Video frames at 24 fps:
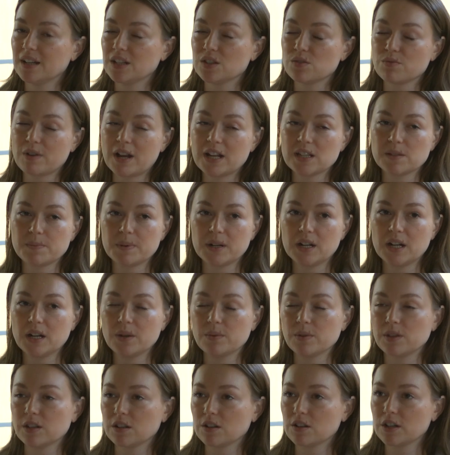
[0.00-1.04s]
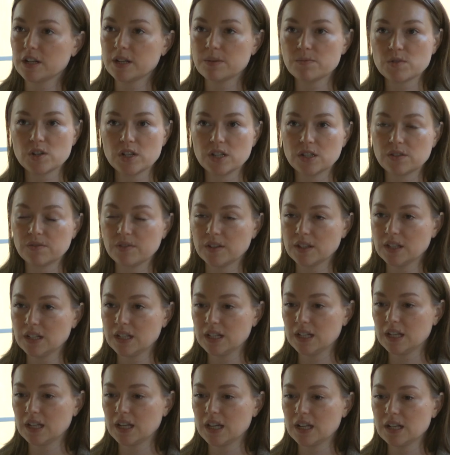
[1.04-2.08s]
It's raspberry with a cream cheese
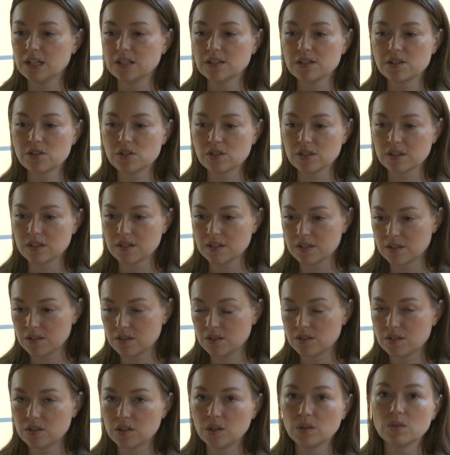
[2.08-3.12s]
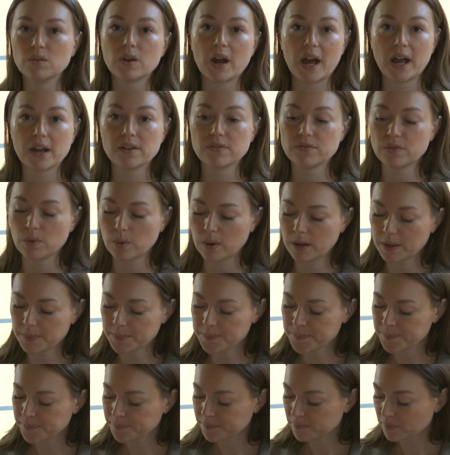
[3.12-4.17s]
filling, and it's just to die for.
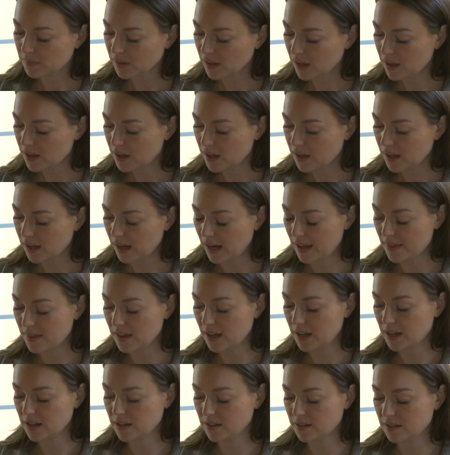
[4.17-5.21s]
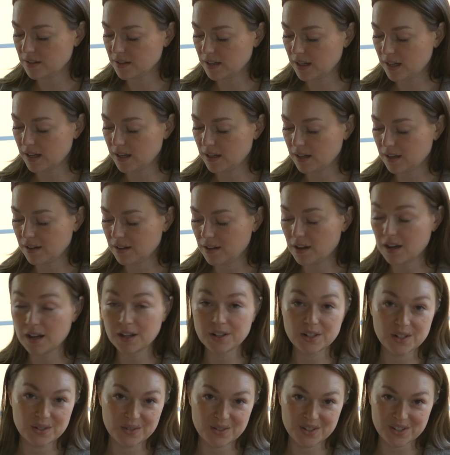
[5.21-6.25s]
And then
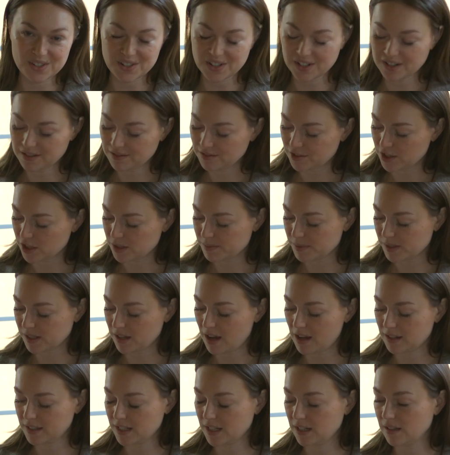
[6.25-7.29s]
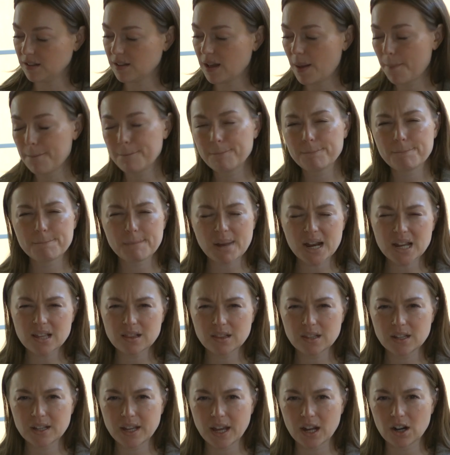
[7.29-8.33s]
unknown dessert, Christmas cocktail. Might
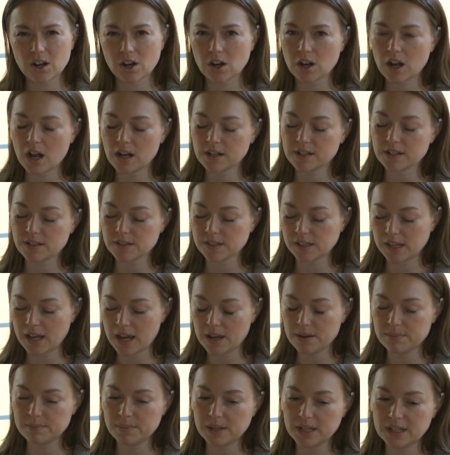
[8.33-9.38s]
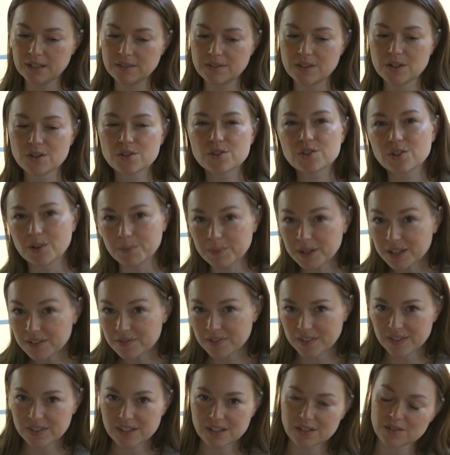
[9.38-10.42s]
look at her cocktails again, but there's so many
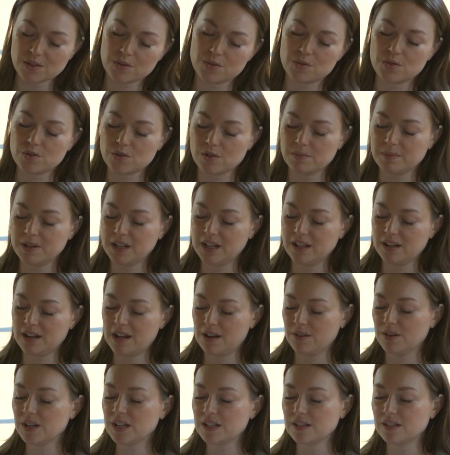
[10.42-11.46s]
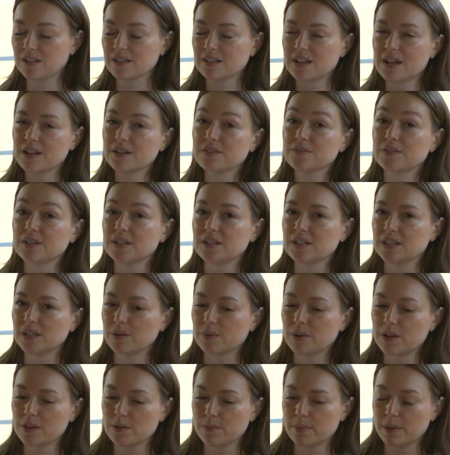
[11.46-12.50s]
fun things on social media nowadays. It's kind of fun to see
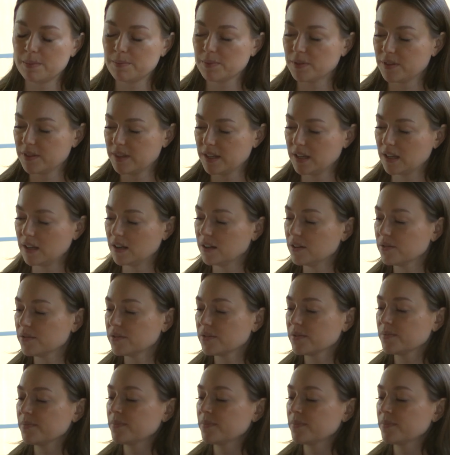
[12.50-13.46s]
what other people are thinking of.